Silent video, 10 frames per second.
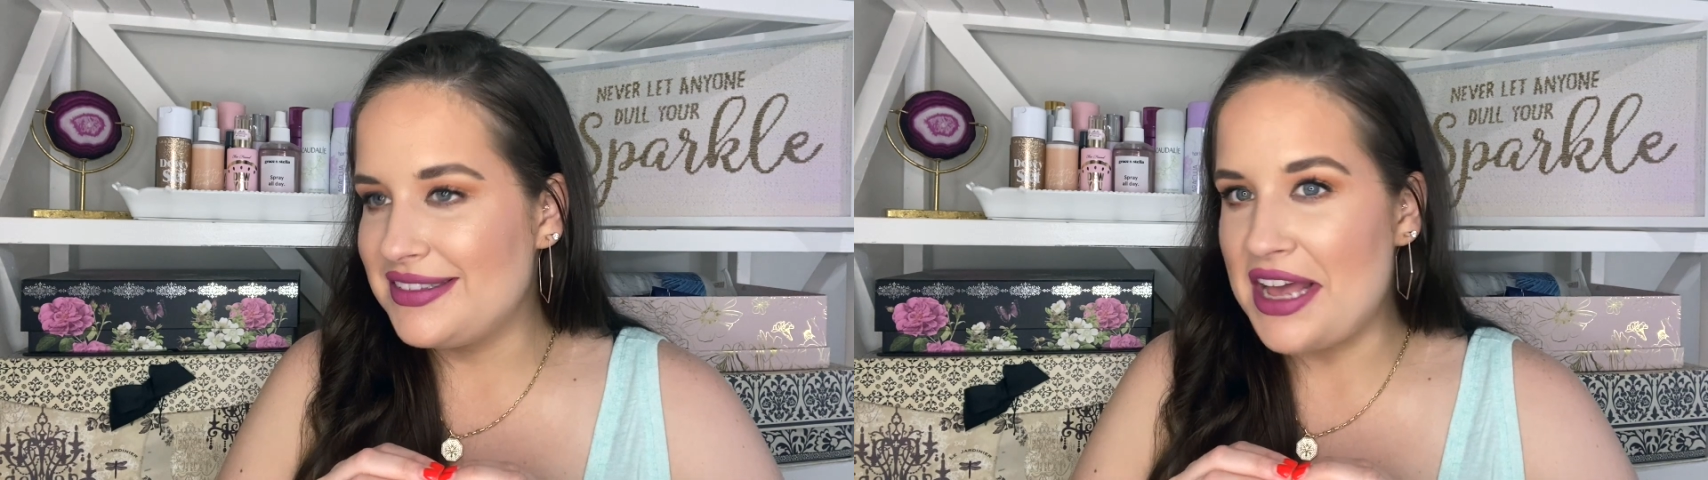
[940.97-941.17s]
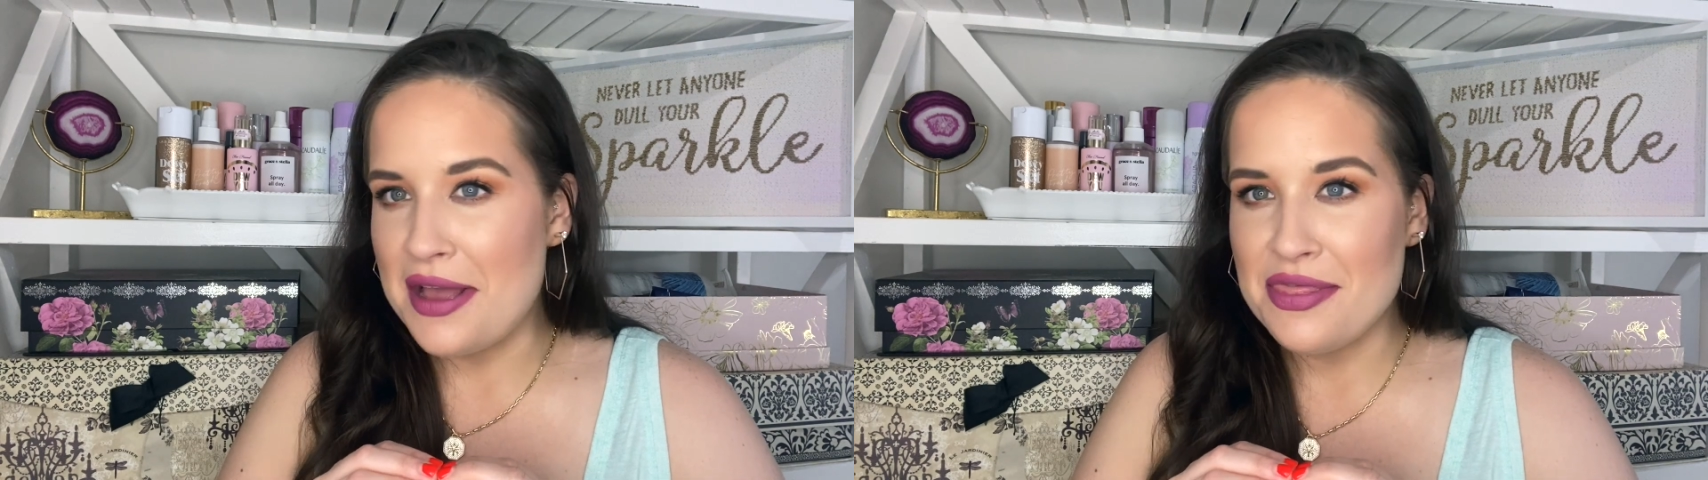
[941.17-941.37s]

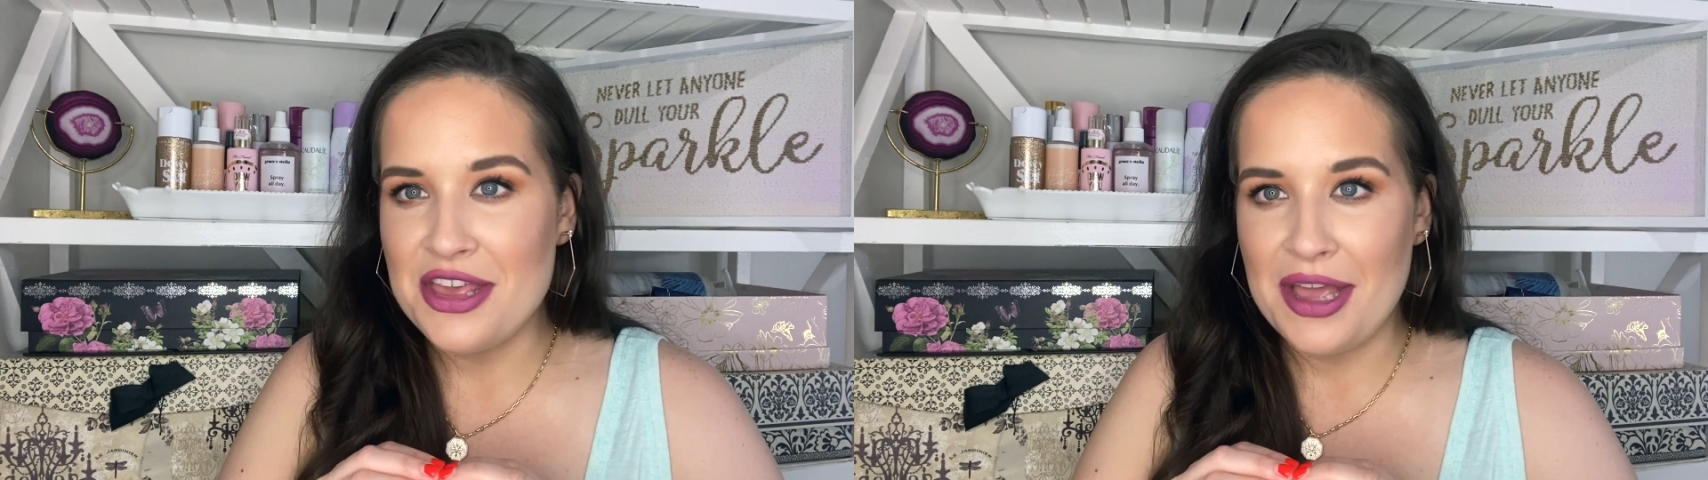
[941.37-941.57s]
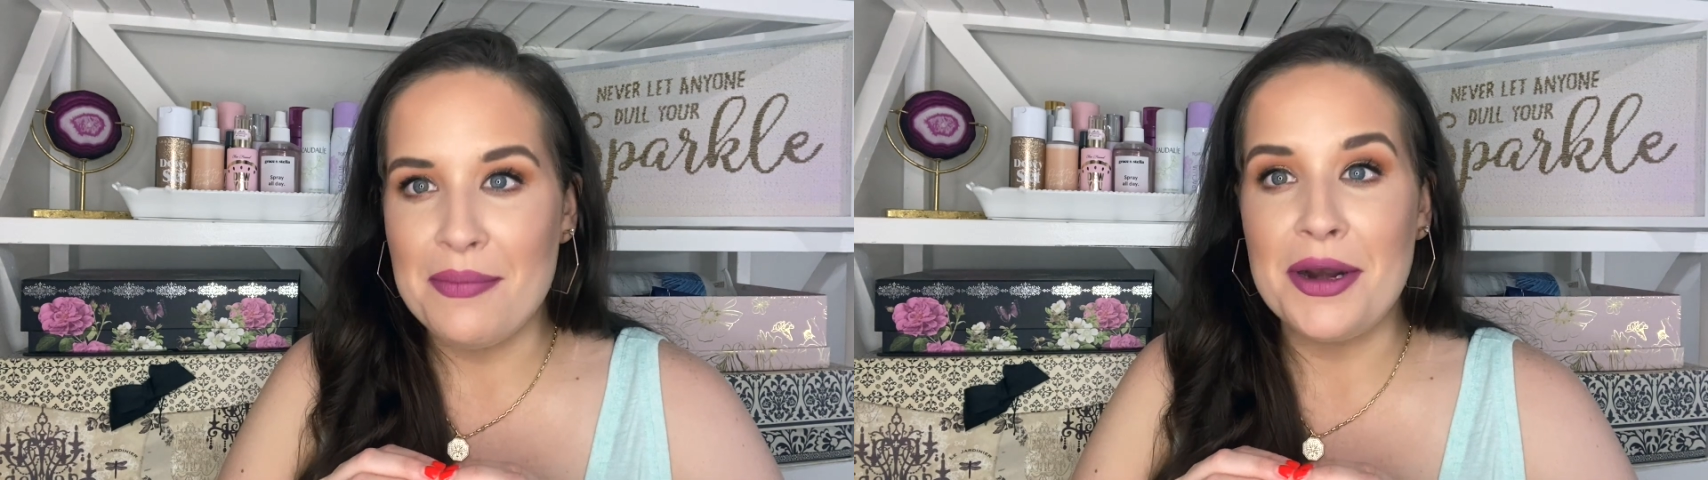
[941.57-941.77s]
I
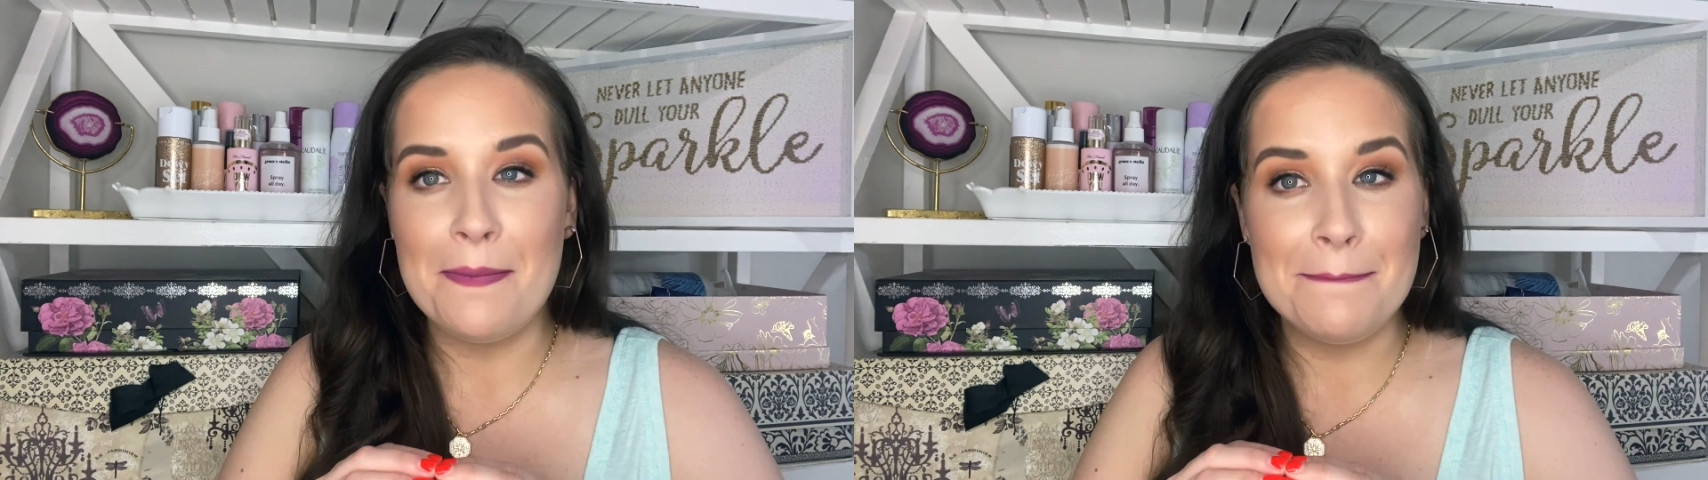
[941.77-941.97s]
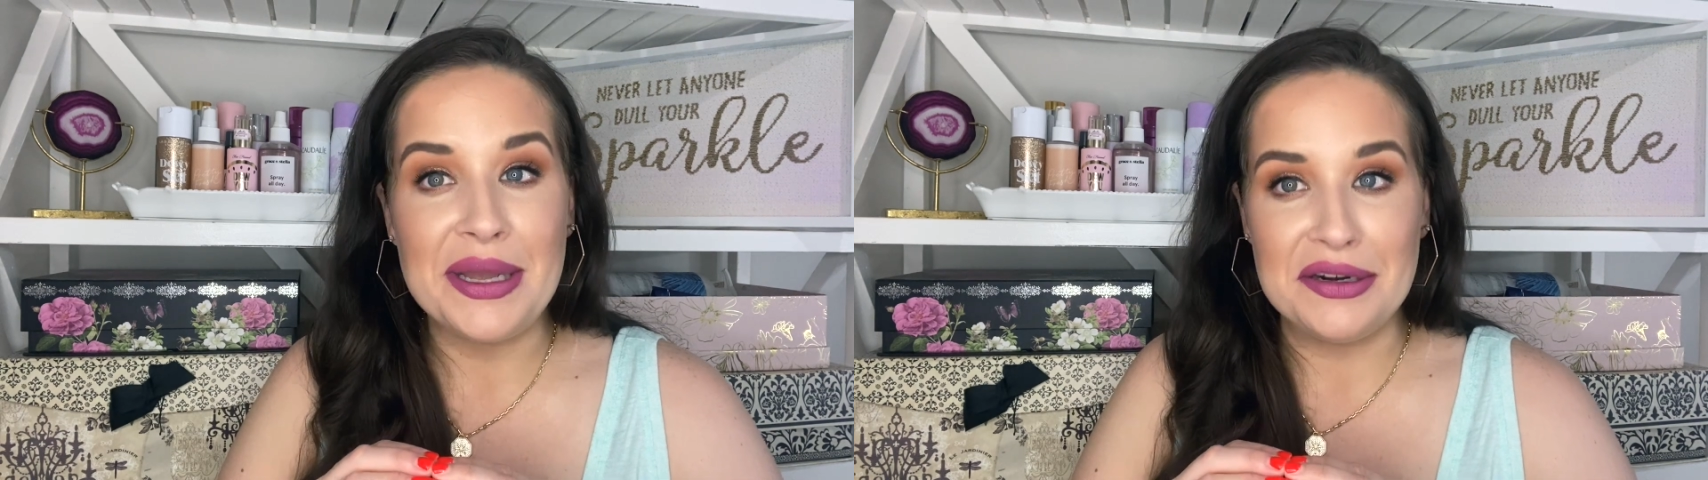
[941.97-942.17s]
think I'm gonna
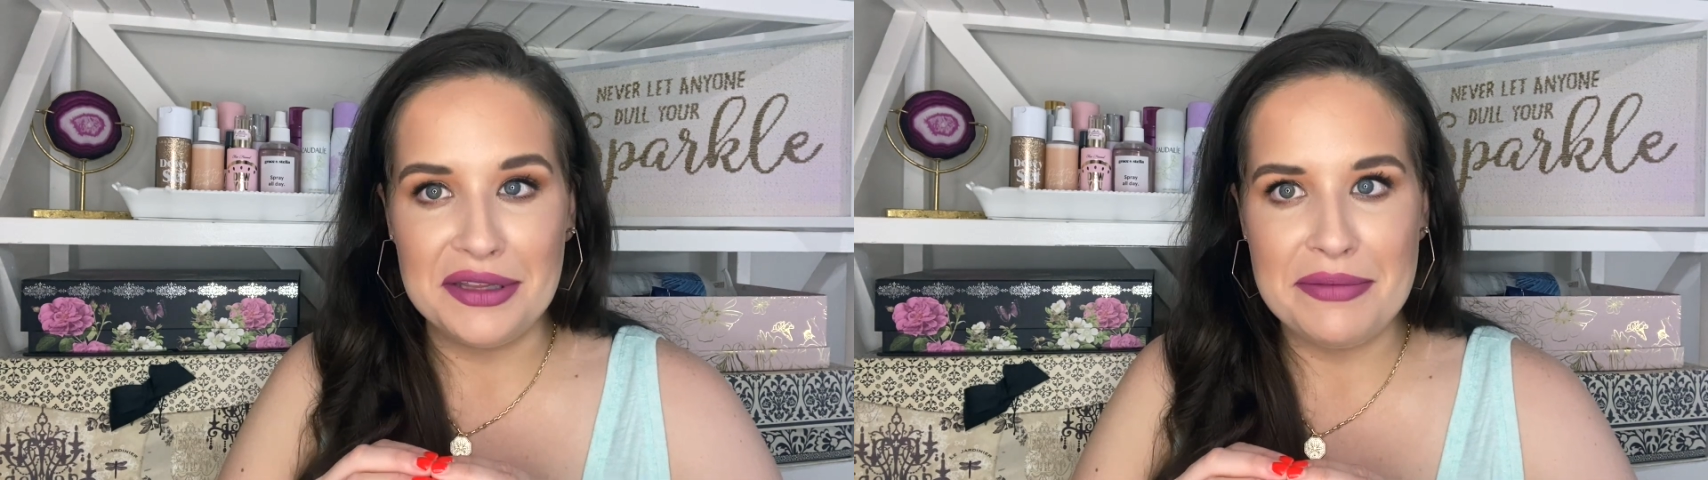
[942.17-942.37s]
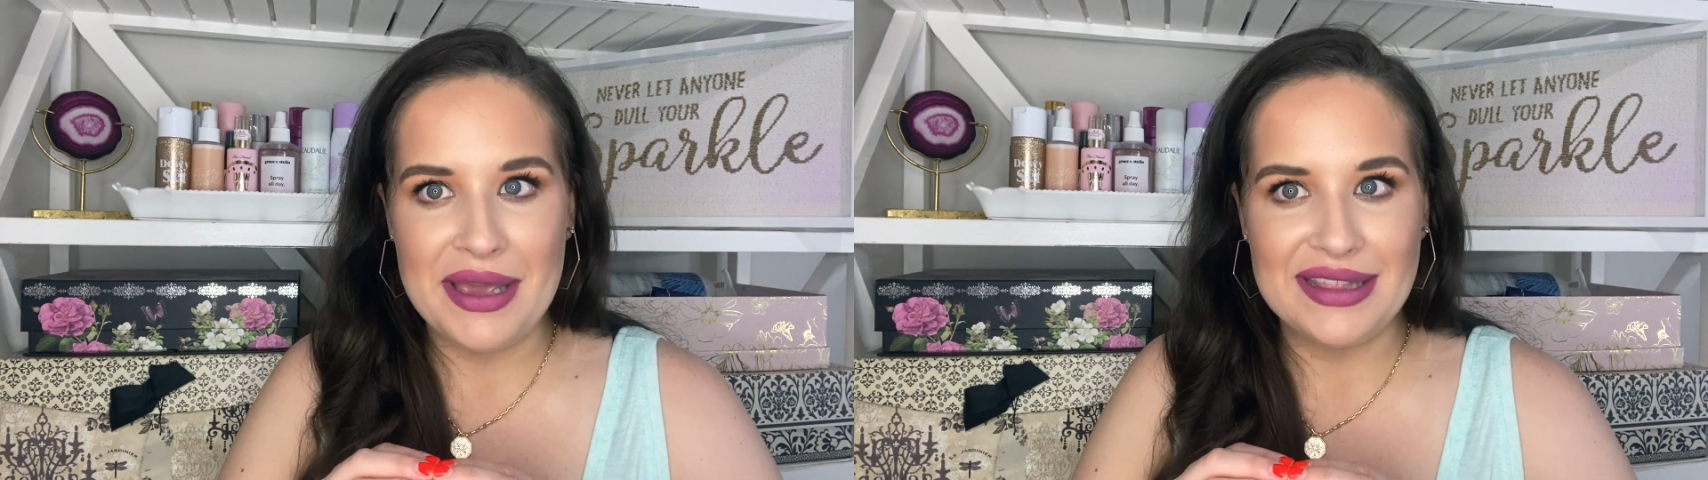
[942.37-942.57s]
barely make